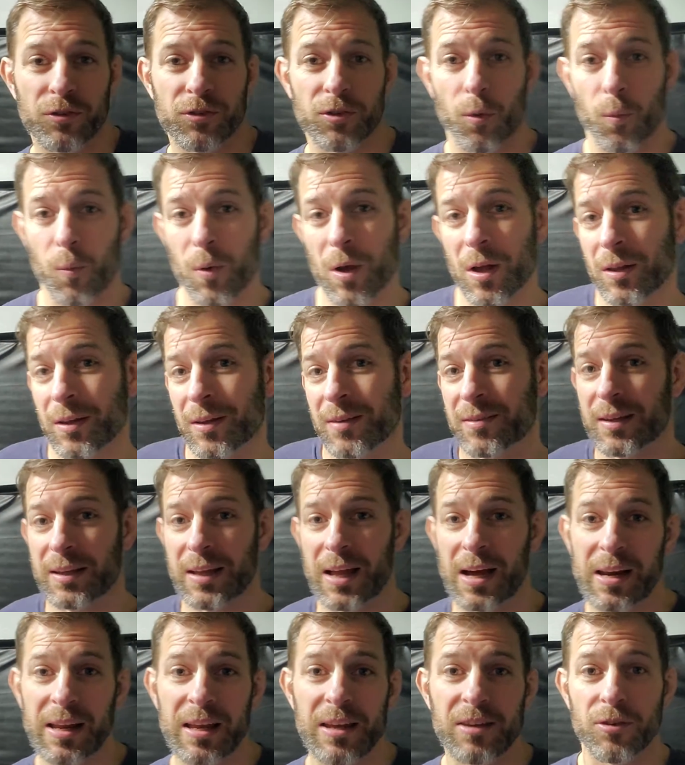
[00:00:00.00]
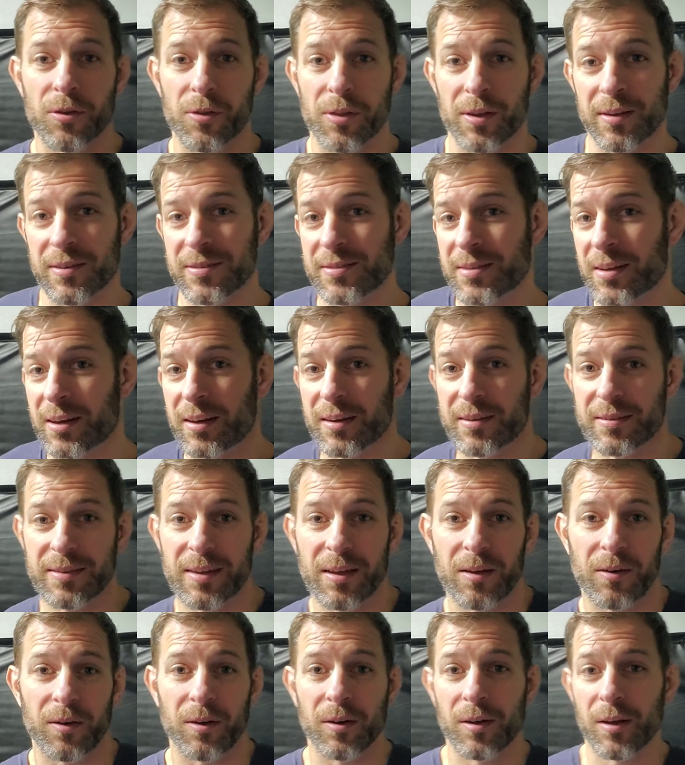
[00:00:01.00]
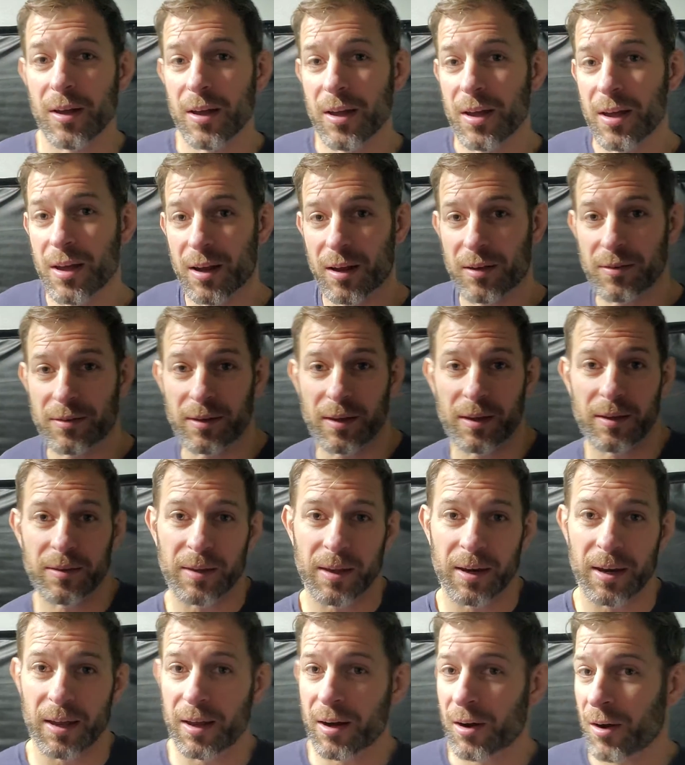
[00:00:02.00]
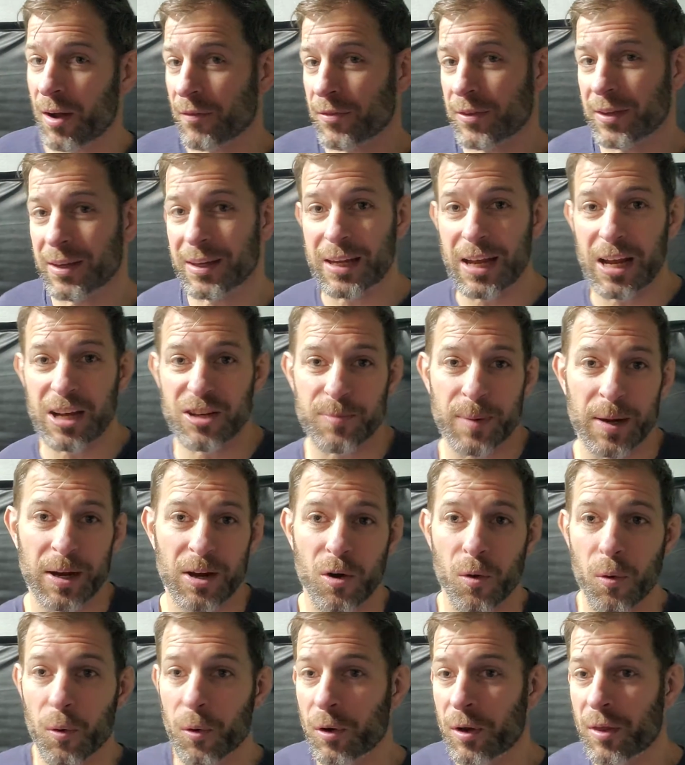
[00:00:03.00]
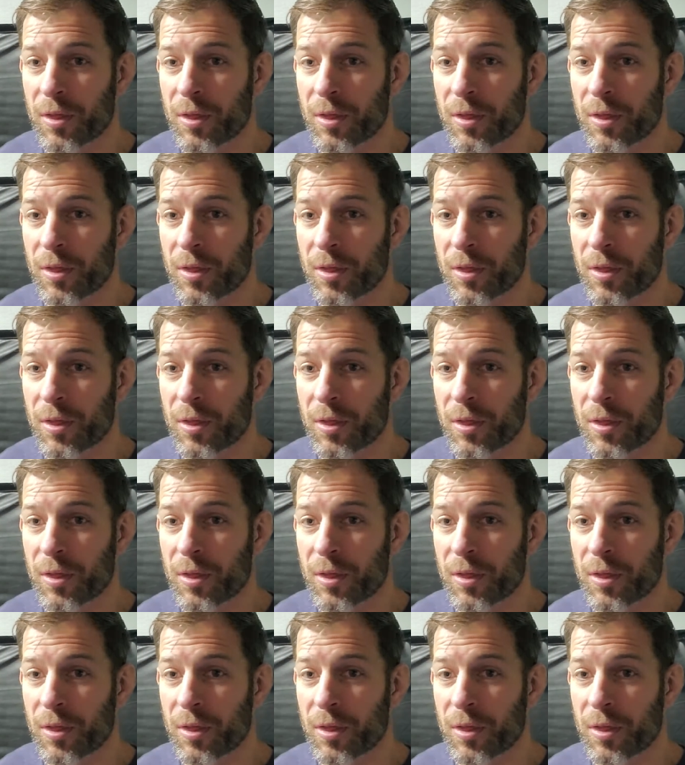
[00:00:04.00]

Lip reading: So wiggling's a lot easier than sitting still, because then I don't have to engage my core.